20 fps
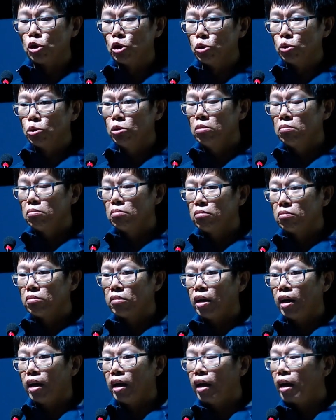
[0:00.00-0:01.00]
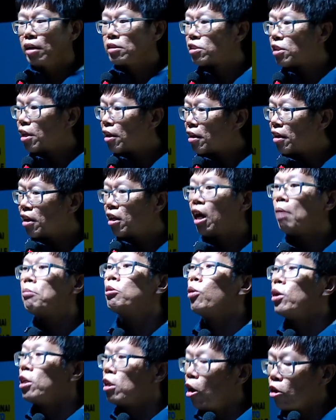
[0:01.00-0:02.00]
to you and say,
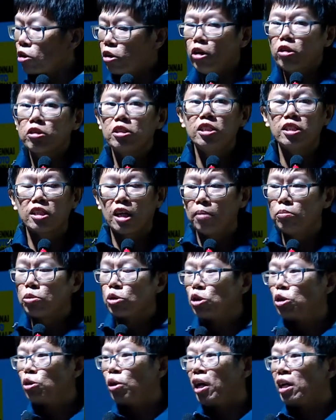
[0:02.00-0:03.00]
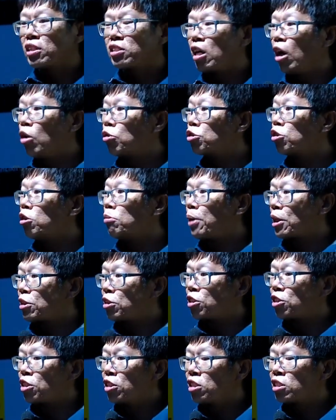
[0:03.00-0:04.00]
when the authorities come to you as cultural
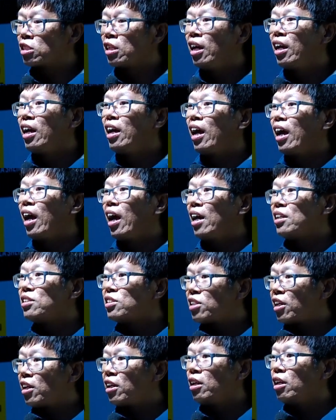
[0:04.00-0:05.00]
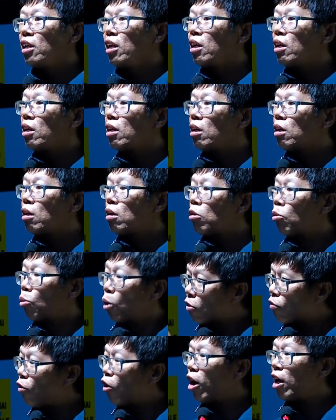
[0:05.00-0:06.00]
practitioners and say,
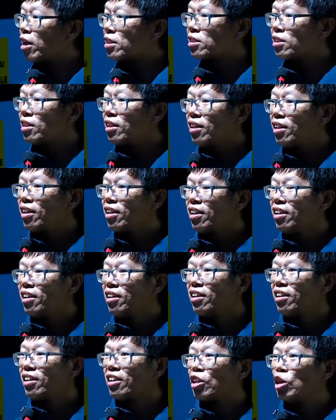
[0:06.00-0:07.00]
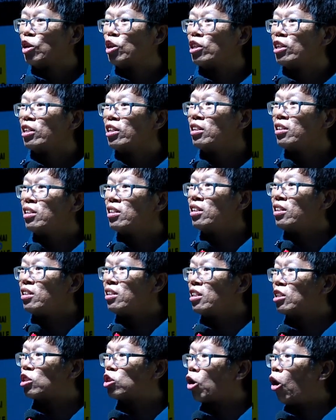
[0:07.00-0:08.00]
work for us, you know,
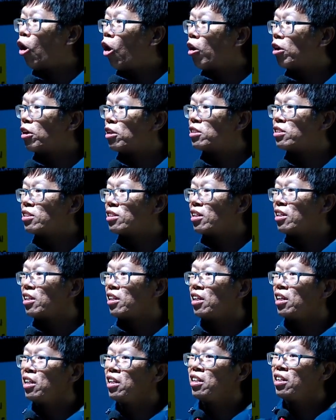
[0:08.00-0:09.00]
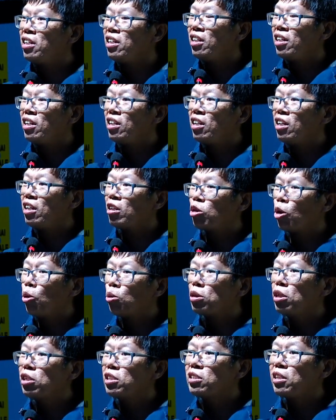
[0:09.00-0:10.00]
the choice in a
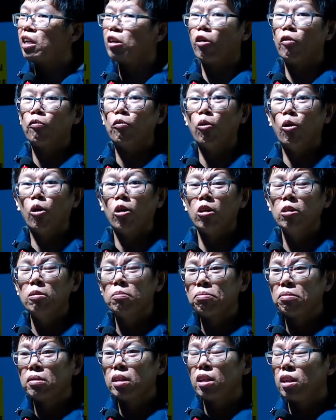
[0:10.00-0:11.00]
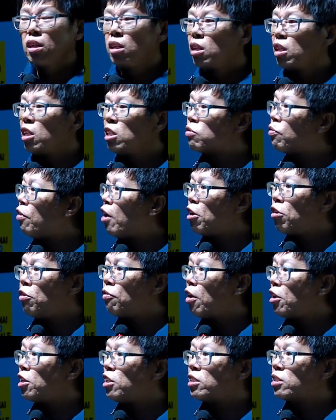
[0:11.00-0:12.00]
total state of war is very,
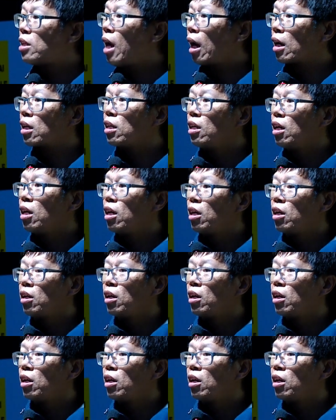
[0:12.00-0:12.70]
very stark.